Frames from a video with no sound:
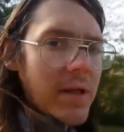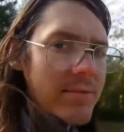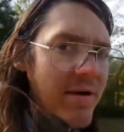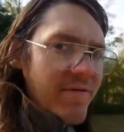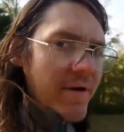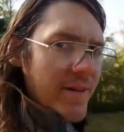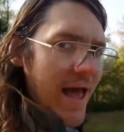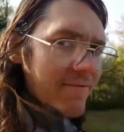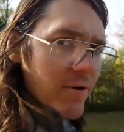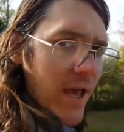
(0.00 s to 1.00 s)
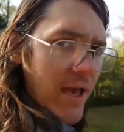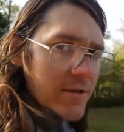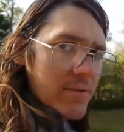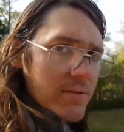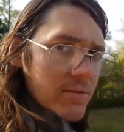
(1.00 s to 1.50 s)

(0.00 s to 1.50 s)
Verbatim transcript: That's my fake laugh, okay?